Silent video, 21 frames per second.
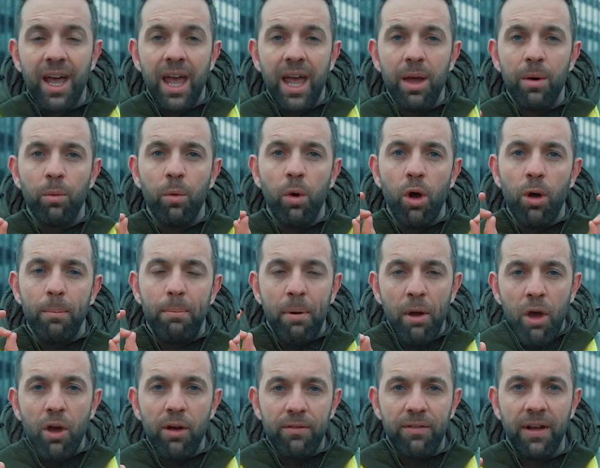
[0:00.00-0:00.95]
It worked
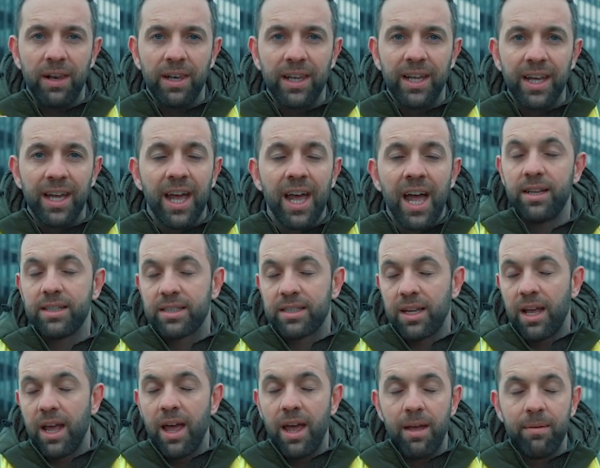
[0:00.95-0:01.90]
perfectly. It's
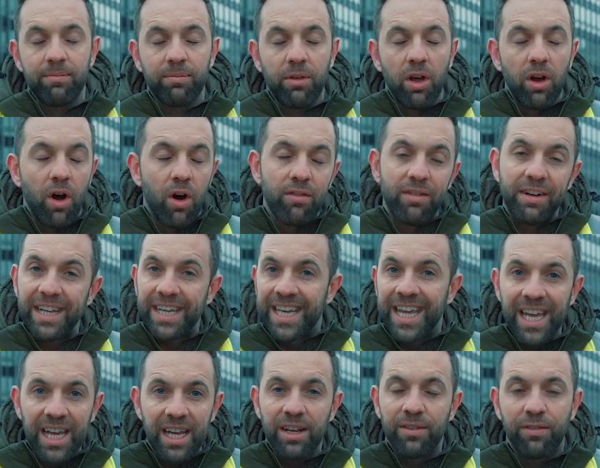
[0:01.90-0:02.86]
um, already
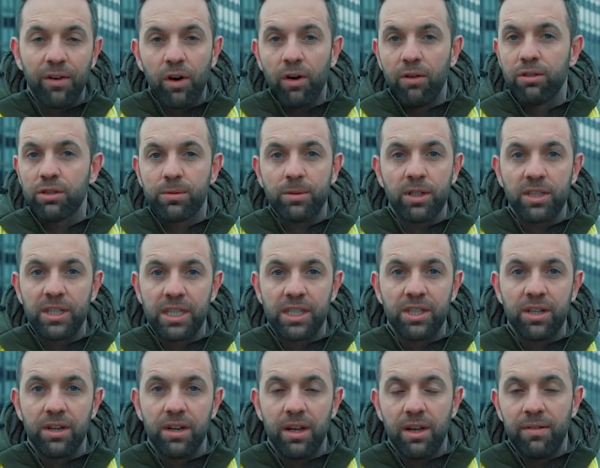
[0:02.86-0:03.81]
keyed for us because
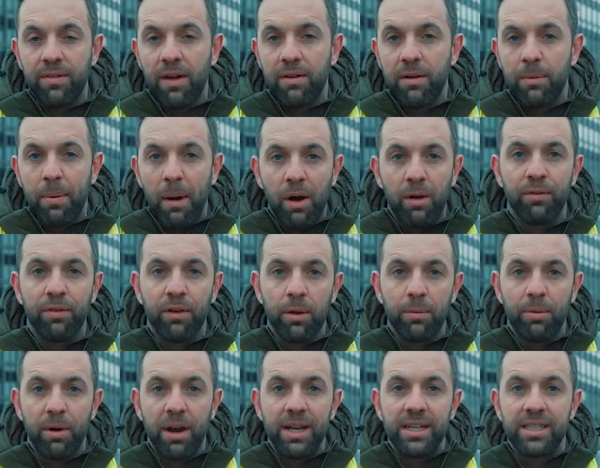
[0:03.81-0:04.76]
it's a, a very powerful
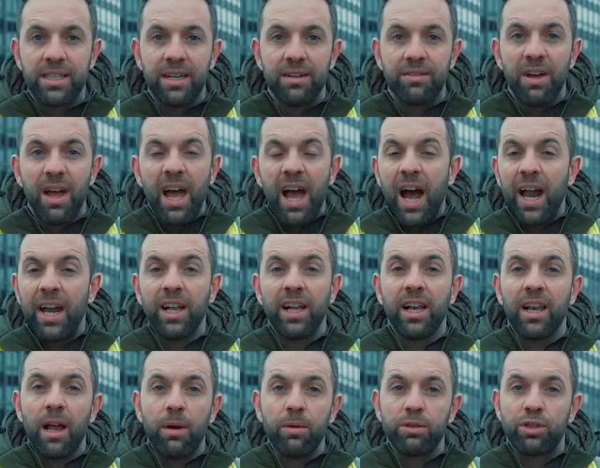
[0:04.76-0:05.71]
abrasive and it
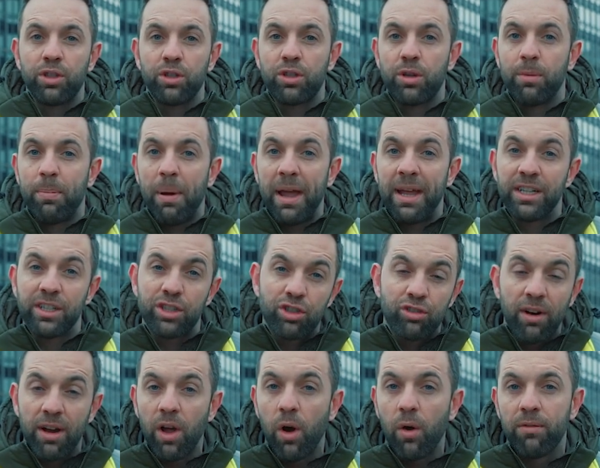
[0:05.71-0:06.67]
allows us to paint
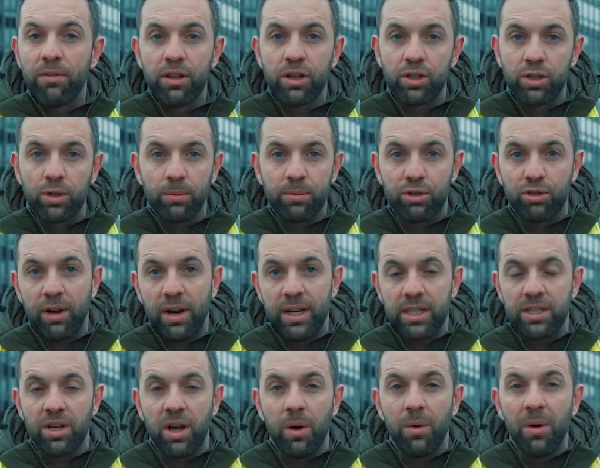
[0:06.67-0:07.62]
straight over the
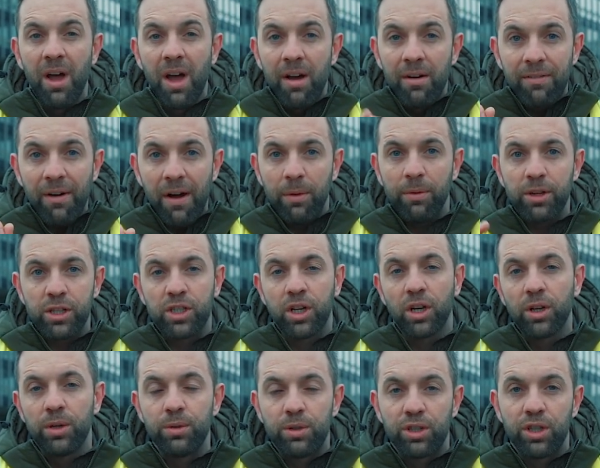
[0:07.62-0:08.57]
substrate. So, found the
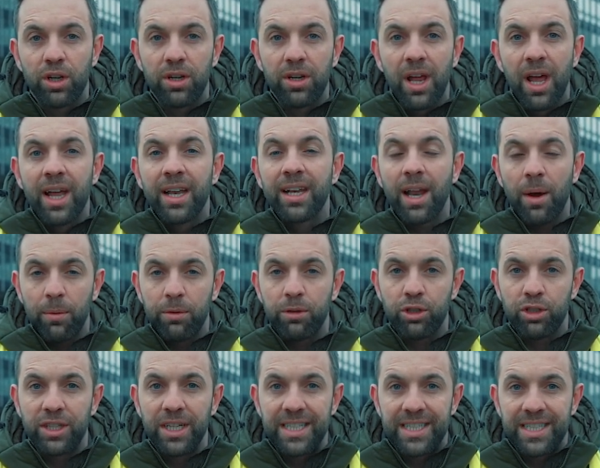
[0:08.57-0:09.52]
solution, now we
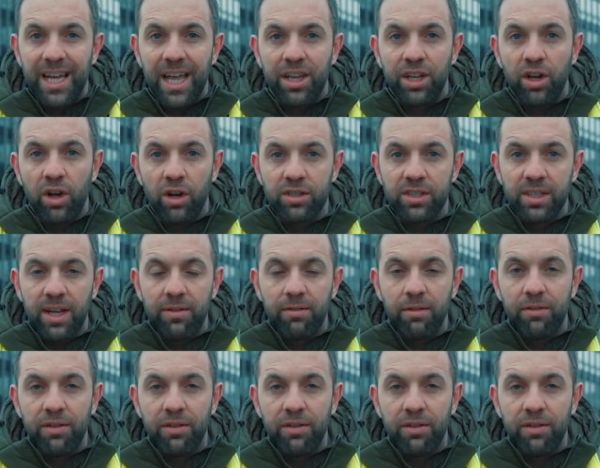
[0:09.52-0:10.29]
just need to get the cost together